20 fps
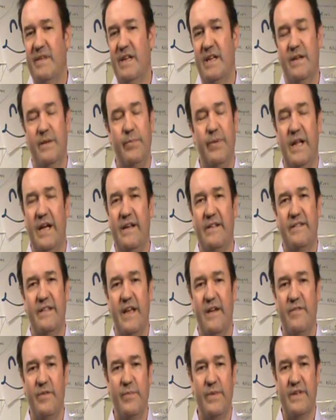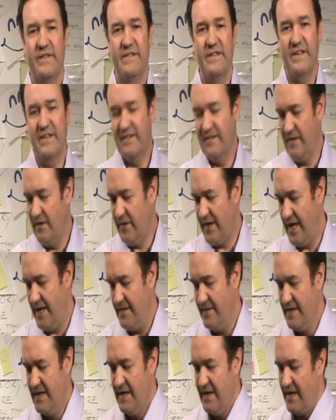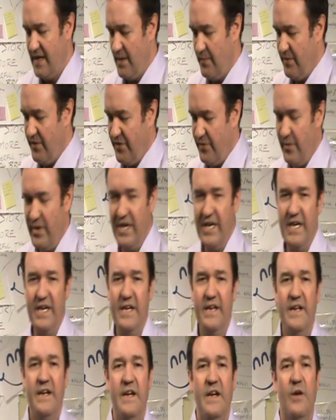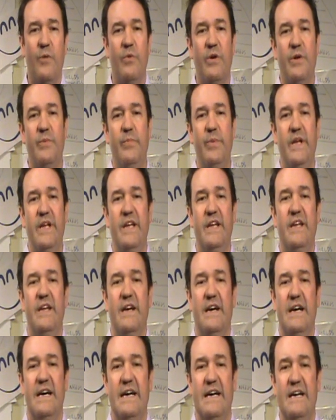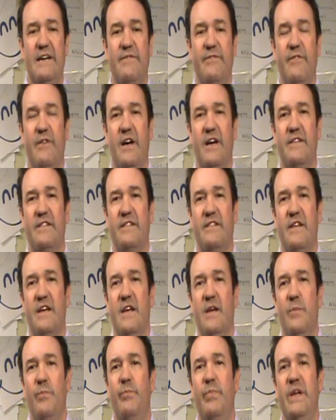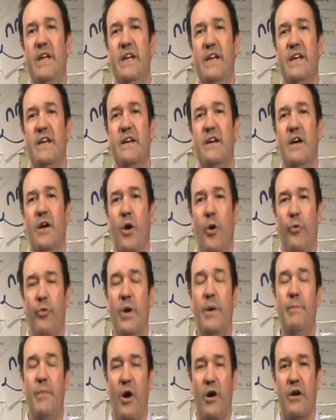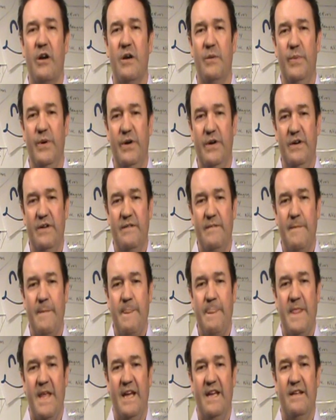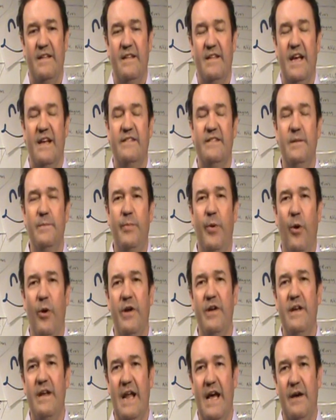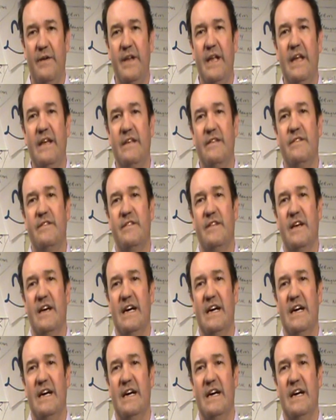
It applies to every business. Okay, number 3 would be for us being remarkable. And that's important nowadays.